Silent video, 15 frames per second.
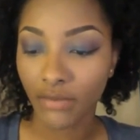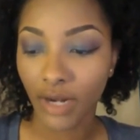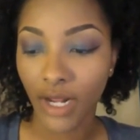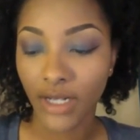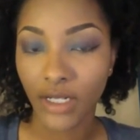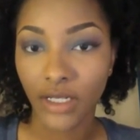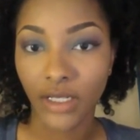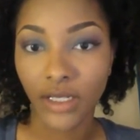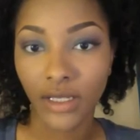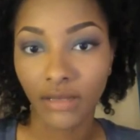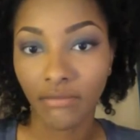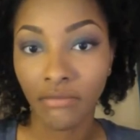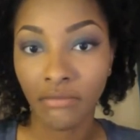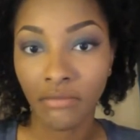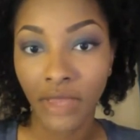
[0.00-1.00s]
but I just
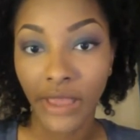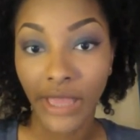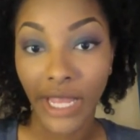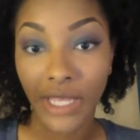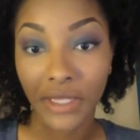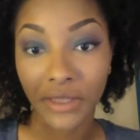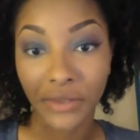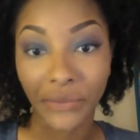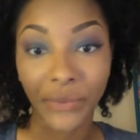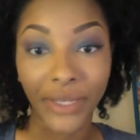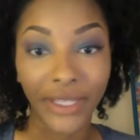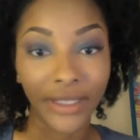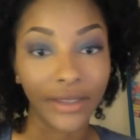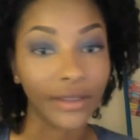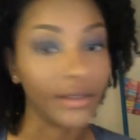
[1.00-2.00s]
like the
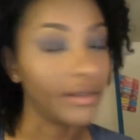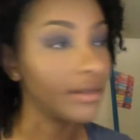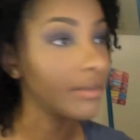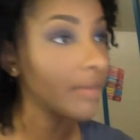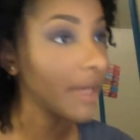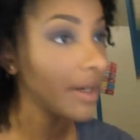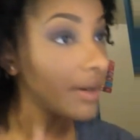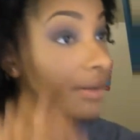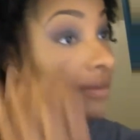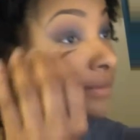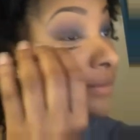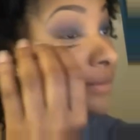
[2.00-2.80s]
wing look better.